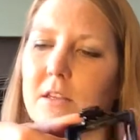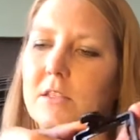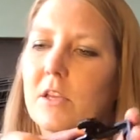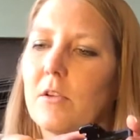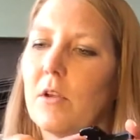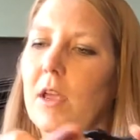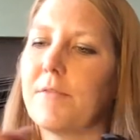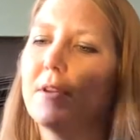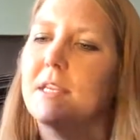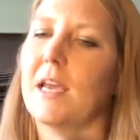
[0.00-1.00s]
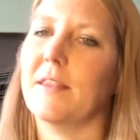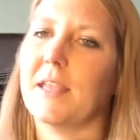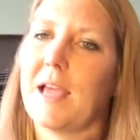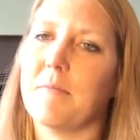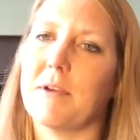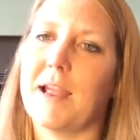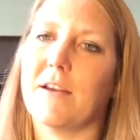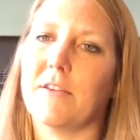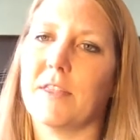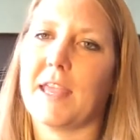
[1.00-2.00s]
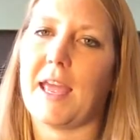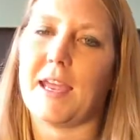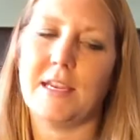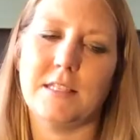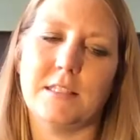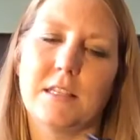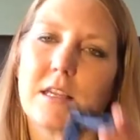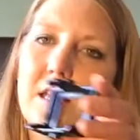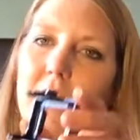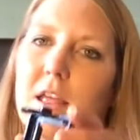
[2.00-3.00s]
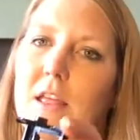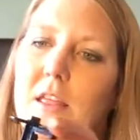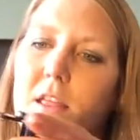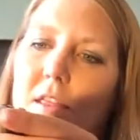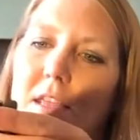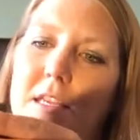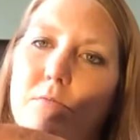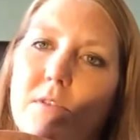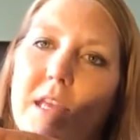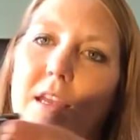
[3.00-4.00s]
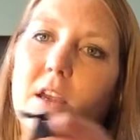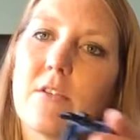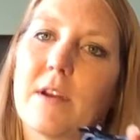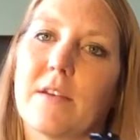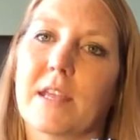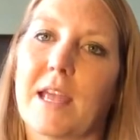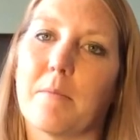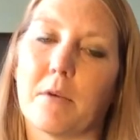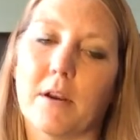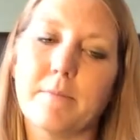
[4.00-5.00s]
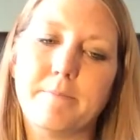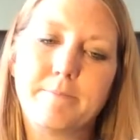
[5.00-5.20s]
So if you take the camera out of the case, this will then go around the camera.